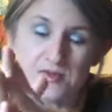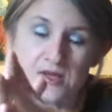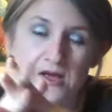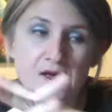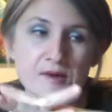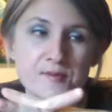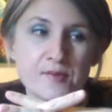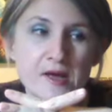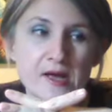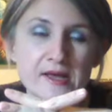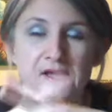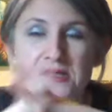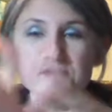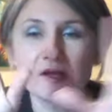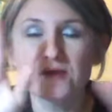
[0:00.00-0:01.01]

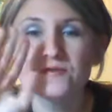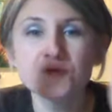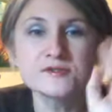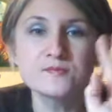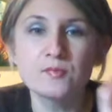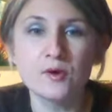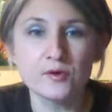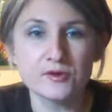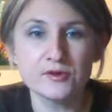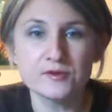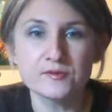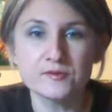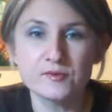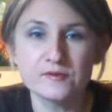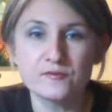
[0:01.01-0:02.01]
I've used
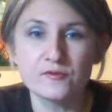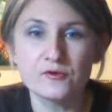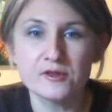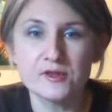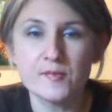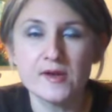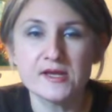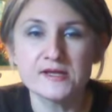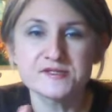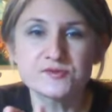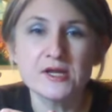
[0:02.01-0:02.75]
both before in the past.